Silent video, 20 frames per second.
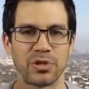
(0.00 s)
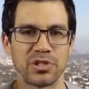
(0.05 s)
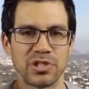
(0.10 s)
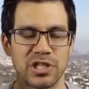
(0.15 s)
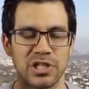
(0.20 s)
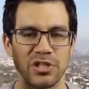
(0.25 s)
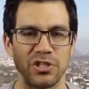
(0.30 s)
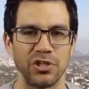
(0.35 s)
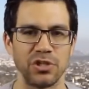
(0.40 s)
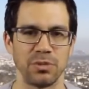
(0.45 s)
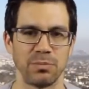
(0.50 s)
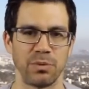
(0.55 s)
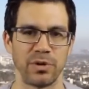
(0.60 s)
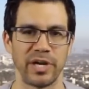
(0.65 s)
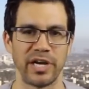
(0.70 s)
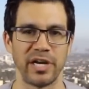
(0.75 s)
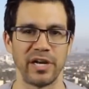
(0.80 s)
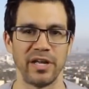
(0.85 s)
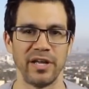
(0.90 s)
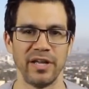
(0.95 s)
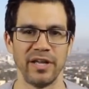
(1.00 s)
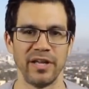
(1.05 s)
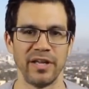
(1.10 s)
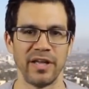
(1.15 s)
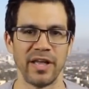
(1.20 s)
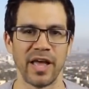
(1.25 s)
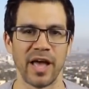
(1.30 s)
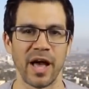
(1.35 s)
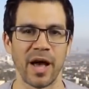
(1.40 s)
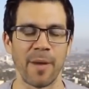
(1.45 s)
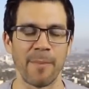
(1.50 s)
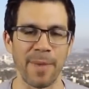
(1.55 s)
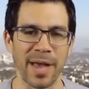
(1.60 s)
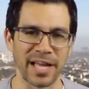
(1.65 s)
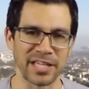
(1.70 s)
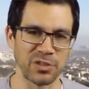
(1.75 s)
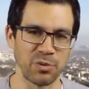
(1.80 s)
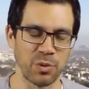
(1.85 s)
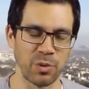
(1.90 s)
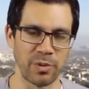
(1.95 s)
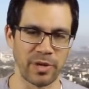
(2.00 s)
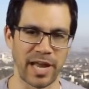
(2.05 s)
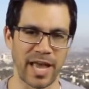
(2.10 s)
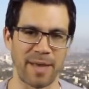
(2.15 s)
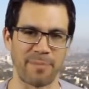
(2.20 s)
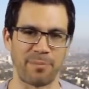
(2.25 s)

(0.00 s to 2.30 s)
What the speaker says: books into your brain, imagine what would